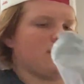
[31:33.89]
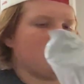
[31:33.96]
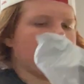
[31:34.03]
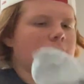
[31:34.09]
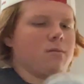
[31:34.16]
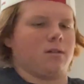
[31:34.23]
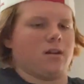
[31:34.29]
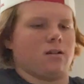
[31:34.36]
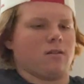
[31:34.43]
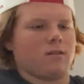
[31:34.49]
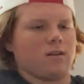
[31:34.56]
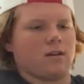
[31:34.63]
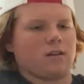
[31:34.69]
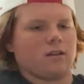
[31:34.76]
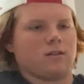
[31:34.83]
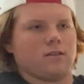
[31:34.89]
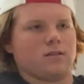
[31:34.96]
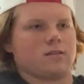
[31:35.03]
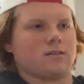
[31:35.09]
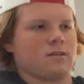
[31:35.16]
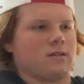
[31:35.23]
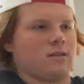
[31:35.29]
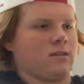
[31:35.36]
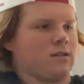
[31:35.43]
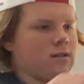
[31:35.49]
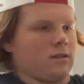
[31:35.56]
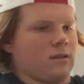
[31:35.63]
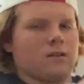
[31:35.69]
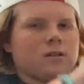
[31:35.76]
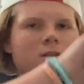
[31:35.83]
There we go. Now I can
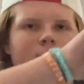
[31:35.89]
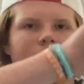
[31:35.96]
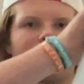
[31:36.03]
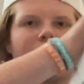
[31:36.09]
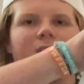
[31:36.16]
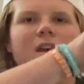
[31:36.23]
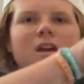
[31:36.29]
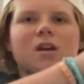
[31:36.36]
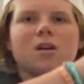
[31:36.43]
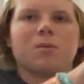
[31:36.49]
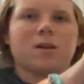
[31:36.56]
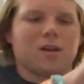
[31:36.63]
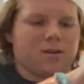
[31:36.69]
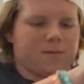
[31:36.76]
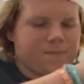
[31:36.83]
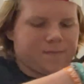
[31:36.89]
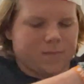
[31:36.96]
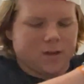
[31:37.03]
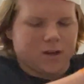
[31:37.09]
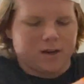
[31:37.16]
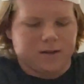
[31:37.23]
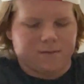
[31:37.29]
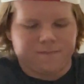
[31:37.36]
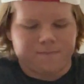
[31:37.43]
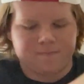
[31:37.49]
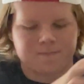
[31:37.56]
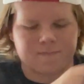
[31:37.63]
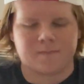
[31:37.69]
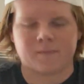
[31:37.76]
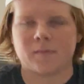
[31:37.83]
just, there we go. All right.
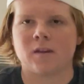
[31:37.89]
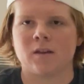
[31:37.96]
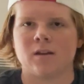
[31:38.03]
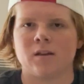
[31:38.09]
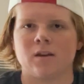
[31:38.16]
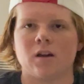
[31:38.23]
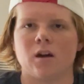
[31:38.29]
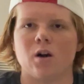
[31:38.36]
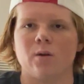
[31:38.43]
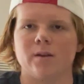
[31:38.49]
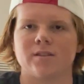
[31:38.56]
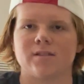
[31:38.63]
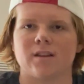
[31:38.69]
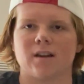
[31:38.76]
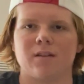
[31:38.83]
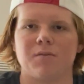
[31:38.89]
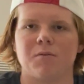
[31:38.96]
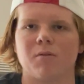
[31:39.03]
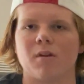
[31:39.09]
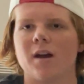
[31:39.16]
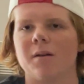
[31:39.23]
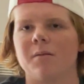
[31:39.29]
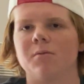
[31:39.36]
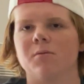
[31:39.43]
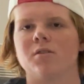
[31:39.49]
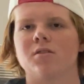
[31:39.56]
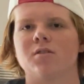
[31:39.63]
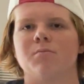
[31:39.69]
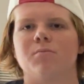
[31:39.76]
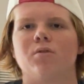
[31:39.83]
Oh, it's not even wrapped. It
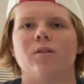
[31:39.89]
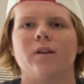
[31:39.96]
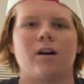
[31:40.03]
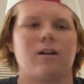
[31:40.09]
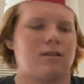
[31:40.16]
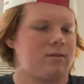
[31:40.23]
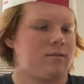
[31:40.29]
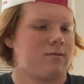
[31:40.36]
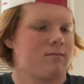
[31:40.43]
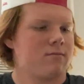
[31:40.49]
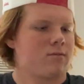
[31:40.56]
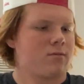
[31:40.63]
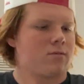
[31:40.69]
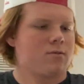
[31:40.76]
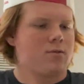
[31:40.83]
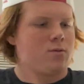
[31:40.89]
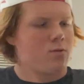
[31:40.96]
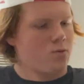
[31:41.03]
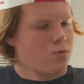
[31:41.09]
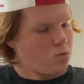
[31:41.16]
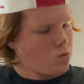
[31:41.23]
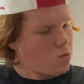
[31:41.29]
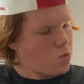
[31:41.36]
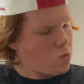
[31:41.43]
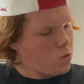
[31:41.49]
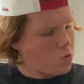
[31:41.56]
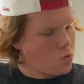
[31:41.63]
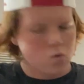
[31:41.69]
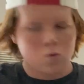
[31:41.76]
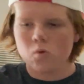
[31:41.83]
just been pulled out.
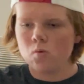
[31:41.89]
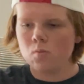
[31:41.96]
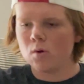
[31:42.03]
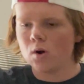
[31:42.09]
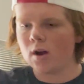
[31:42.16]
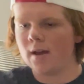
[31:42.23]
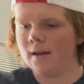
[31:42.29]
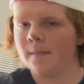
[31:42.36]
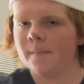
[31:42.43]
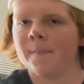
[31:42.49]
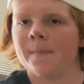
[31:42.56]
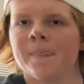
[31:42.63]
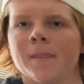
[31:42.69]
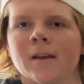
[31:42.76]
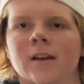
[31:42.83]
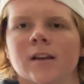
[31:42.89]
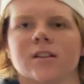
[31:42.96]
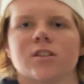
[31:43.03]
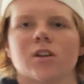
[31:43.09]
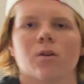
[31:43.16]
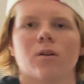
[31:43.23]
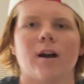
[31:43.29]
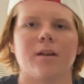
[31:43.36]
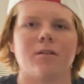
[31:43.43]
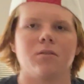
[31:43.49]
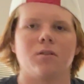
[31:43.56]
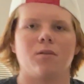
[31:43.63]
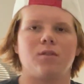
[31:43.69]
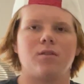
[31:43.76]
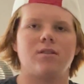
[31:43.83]
Ooh, boy. So I don't know
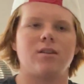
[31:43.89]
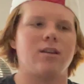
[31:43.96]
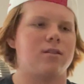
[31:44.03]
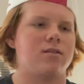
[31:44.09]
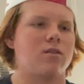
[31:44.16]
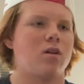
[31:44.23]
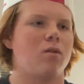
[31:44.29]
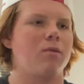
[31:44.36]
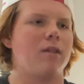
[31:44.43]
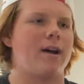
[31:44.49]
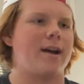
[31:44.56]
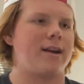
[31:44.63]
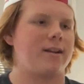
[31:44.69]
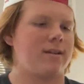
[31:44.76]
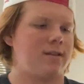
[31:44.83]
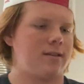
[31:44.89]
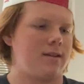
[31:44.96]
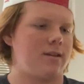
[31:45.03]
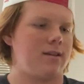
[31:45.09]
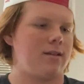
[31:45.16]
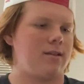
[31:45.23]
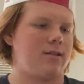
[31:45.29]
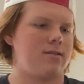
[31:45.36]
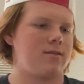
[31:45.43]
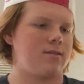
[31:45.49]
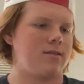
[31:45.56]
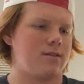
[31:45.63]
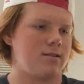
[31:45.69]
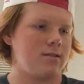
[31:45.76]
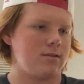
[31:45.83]
if you can see, it's all black. And it's
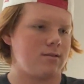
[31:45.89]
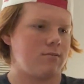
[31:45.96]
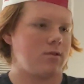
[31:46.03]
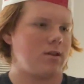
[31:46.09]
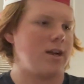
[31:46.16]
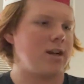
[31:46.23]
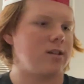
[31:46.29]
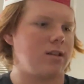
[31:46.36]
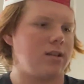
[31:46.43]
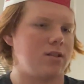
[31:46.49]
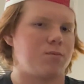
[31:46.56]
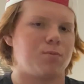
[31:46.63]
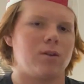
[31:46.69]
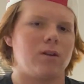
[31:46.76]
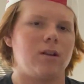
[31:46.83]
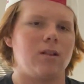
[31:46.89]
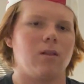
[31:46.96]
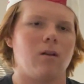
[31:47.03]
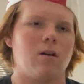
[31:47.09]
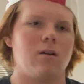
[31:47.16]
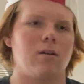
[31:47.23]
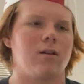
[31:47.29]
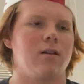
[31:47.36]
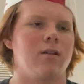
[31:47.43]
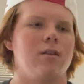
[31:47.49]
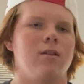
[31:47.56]
not, well, actually, it's pretty long,